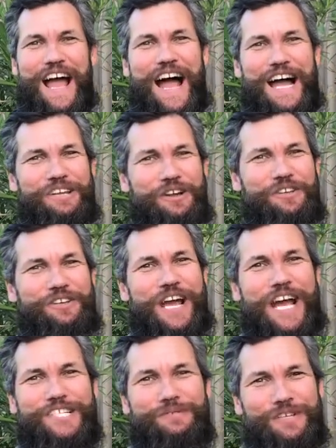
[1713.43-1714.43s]
I know you
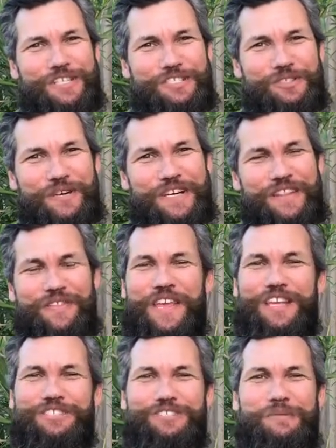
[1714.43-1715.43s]
guys will enjoy it.
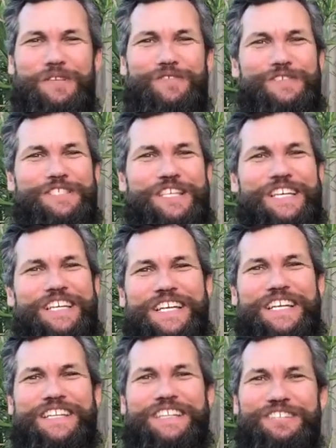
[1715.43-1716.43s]
Thank you so much for sending
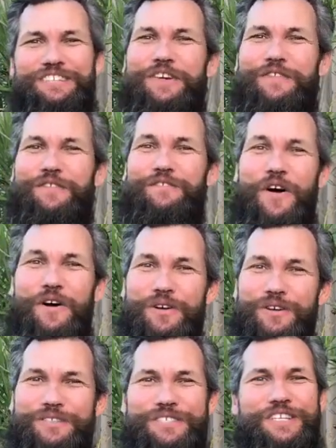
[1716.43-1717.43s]
in your different
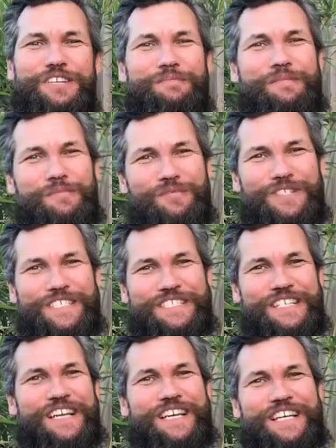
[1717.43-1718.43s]
photos and your
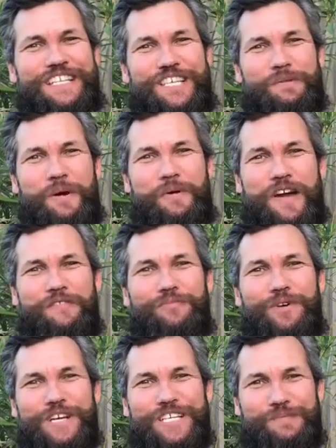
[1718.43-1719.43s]
memories. So my wife
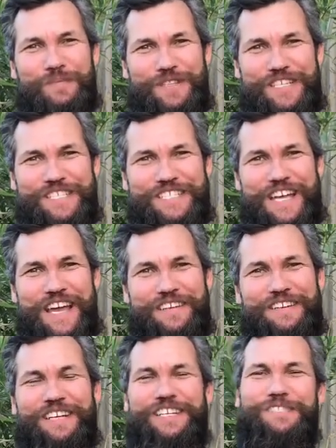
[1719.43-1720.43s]
Brooke has put this
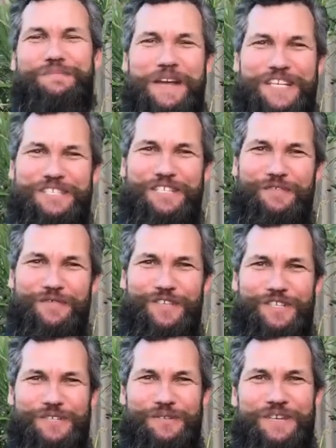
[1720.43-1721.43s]
together especially for
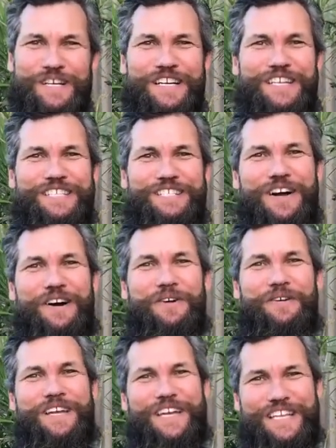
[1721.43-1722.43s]
you.
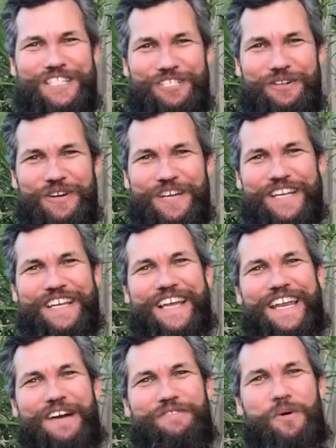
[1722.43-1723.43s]
So enjoy
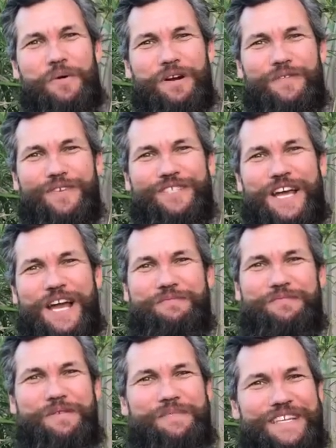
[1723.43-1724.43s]
and have a wonderful
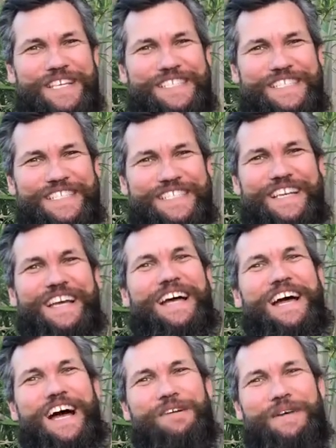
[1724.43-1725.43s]
time reminiscing
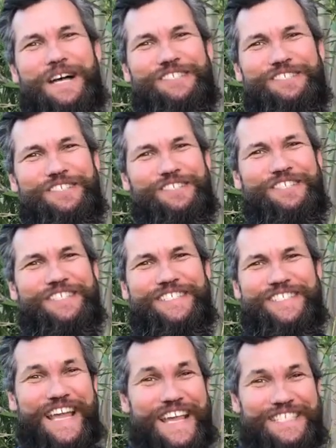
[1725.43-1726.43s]
about your
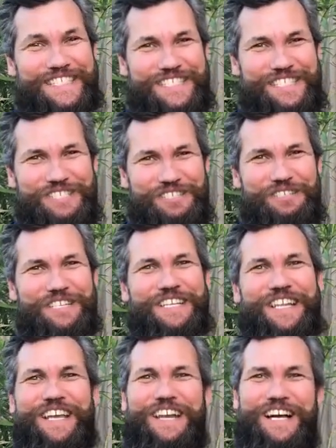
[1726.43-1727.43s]
days as a student,
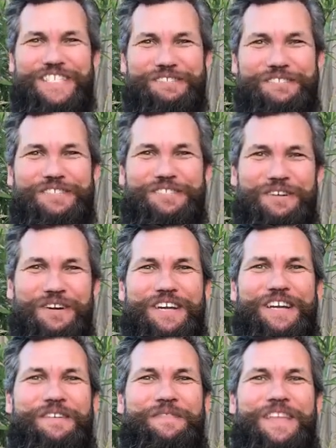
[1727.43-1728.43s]
and also
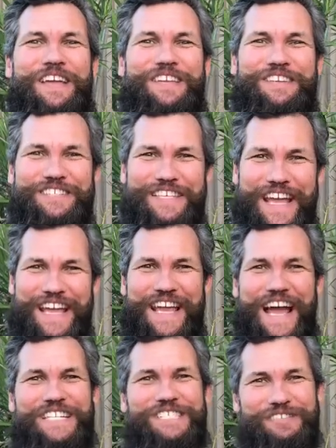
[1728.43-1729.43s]
enjoy your day
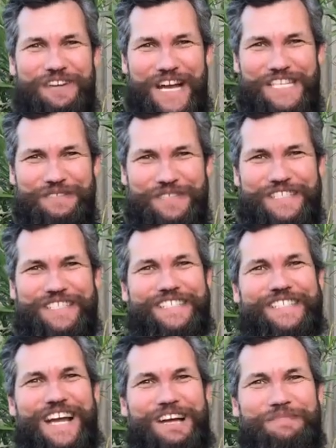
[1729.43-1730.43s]
as a graduate.
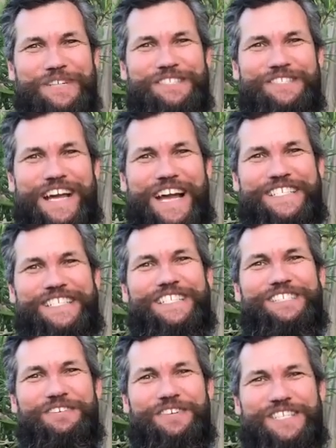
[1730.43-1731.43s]
God bless you guys.
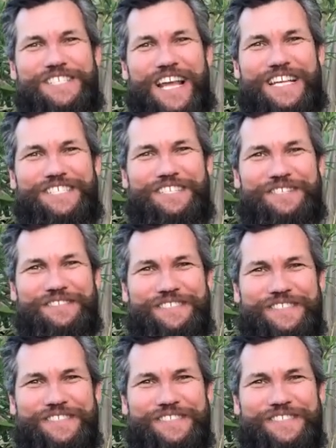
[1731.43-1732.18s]
Enjoy the slideshow.